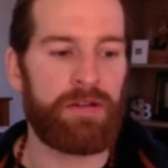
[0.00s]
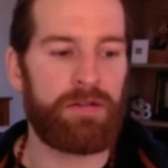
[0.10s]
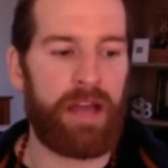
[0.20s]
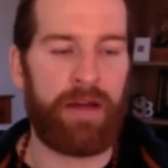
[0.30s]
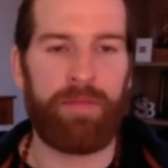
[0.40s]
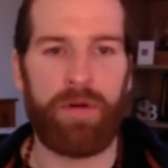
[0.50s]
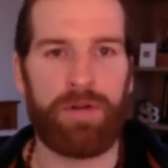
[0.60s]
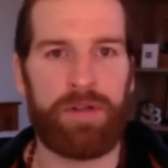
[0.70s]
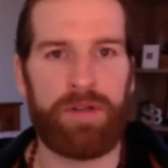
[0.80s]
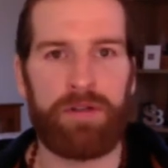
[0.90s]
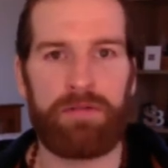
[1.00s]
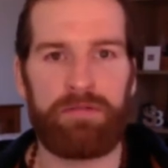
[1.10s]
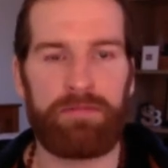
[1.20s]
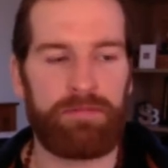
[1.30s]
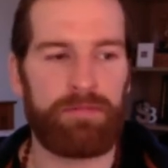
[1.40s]
Kambo's,
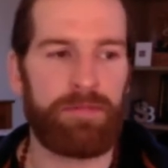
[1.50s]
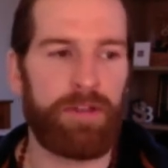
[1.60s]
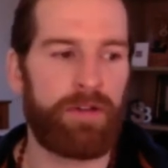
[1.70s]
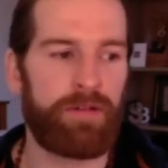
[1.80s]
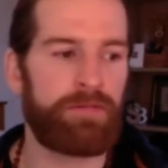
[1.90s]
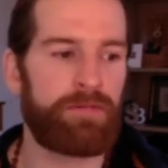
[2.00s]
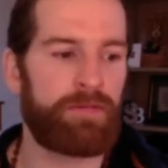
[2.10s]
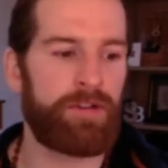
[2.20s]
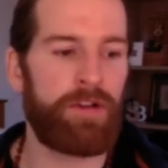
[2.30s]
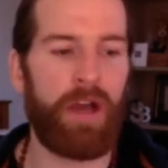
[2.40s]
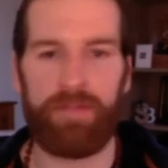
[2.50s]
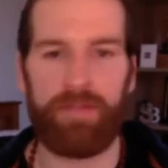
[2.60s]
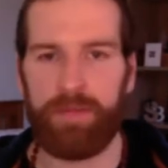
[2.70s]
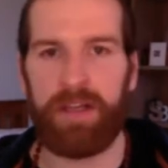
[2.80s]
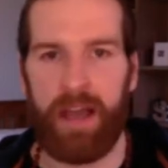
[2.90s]
you have to
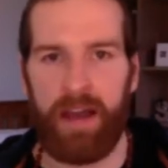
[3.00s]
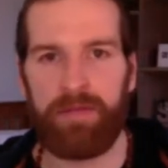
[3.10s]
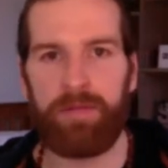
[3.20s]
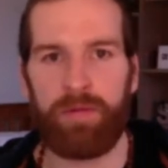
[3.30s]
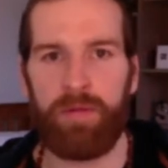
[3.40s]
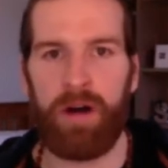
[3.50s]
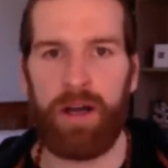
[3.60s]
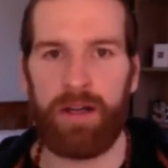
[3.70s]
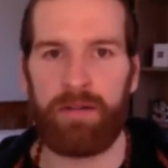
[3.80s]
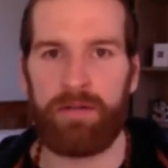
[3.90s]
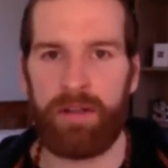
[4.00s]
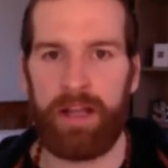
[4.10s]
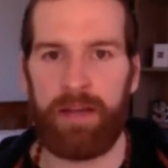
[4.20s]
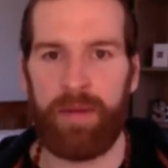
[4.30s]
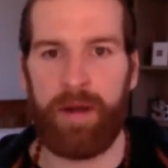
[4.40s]
be careful with what I
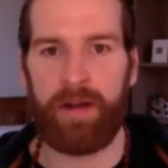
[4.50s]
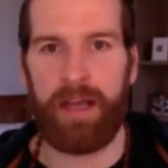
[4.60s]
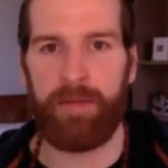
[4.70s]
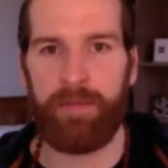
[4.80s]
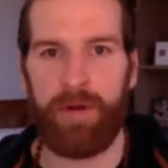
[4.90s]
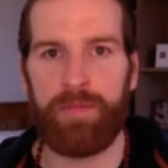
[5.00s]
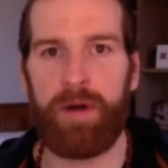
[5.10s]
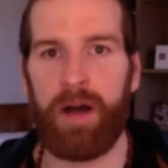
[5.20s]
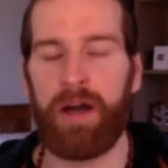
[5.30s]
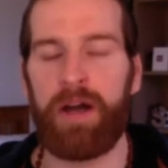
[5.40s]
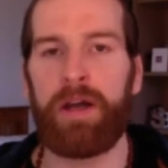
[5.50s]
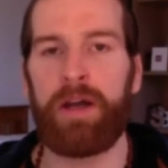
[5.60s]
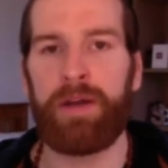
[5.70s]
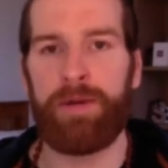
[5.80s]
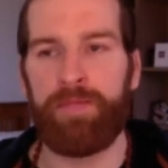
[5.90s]
claim about Kambo, but
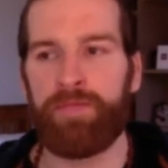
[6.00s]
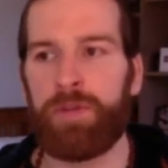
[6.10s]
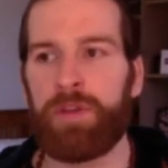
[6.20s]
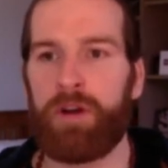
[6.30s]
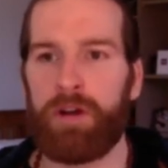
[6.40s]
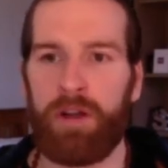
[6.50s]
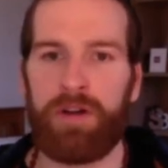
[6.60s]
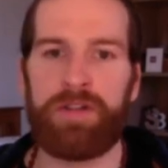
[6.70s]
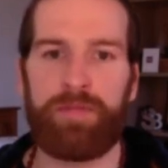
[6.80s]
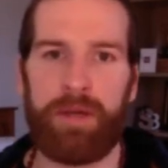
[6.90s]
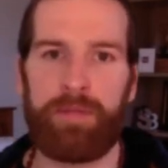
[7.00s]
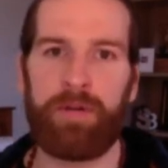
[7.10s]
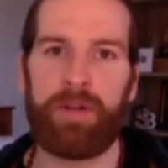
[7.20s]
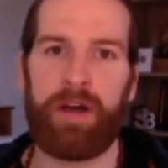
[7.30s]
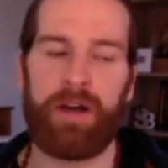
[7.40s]
there are lots of people
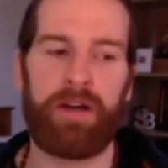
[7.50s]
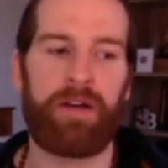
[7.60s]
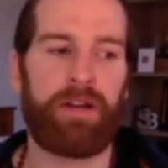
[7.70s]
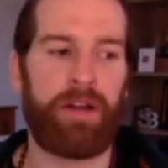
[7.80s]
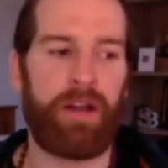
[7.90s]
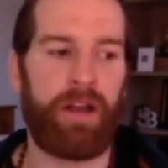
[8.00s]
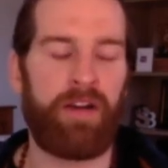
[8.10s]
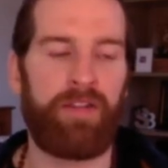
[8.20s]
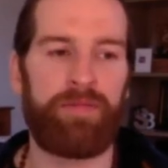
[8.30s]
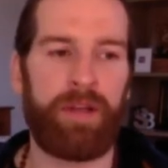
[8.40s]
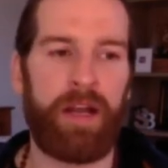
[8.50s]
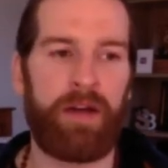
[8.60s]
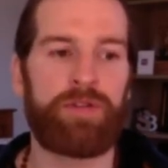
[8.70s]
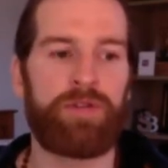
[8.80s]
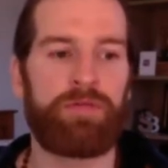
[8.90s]
that have been able
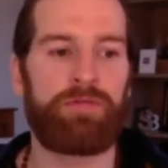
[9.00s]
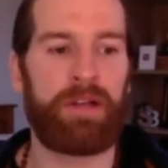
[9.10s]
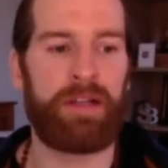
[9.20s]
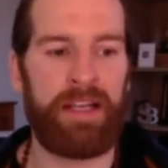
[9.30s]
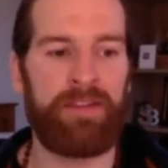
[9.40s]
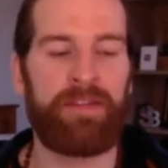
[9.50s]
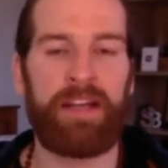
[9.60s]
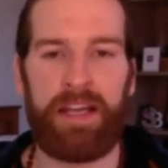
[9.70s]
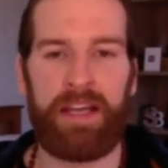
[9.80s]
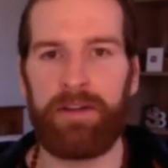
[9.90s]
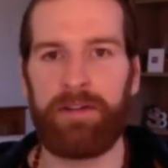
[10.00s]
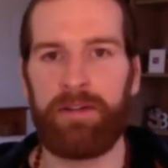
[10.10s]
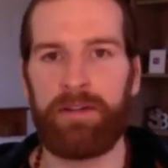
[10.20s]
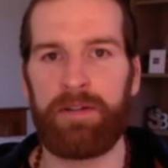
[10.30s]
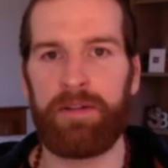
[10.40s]
to relieve and
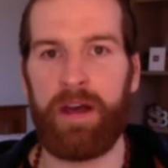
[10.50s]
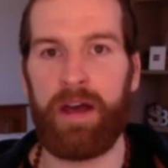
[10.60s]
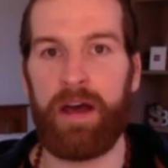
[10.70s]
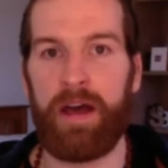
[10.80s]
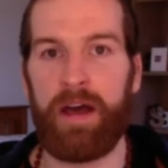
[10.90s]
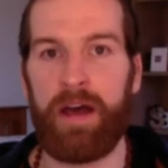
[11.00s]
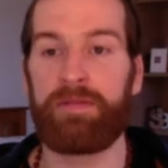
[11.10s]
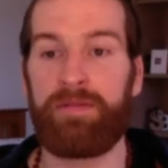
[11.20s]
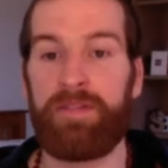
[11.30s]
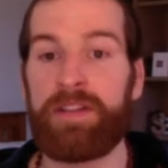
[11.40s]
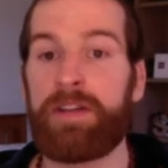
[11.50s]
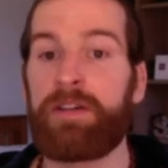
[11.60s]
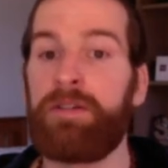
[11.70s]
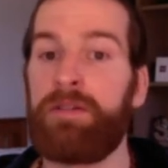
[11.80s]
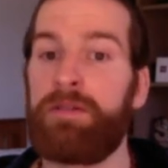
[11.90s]
heal their
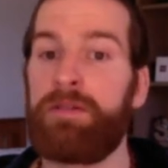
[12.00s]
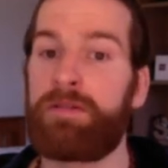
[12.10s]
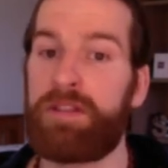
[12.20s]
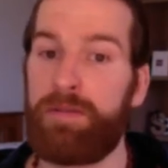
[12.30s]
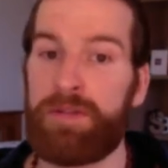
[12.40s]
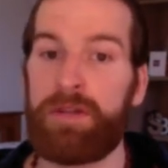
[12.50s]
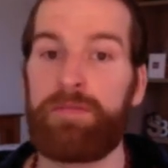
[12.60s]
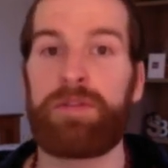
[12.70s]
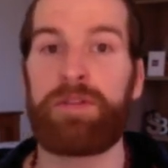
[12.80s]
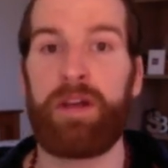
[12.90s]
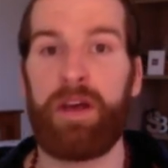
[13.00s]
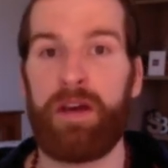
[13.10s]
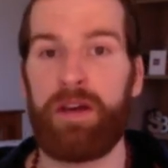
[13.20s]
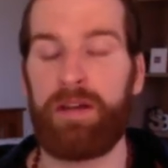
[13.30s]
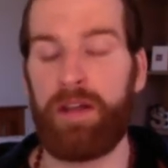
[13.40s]
physical symptoms,
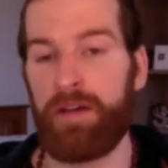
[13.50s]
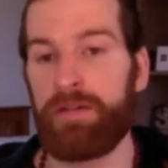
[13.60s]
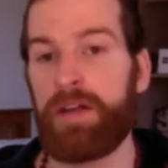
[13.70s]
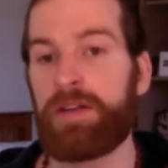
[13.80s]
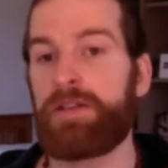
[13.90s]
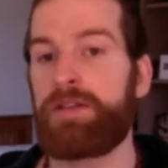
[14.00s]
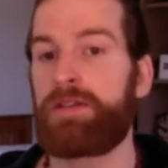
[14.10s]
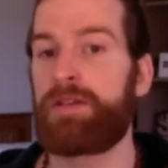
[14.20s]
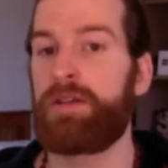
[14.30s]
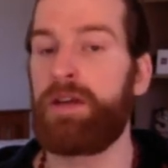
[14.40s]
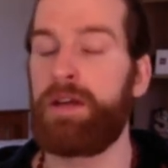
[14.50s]
their illnesses.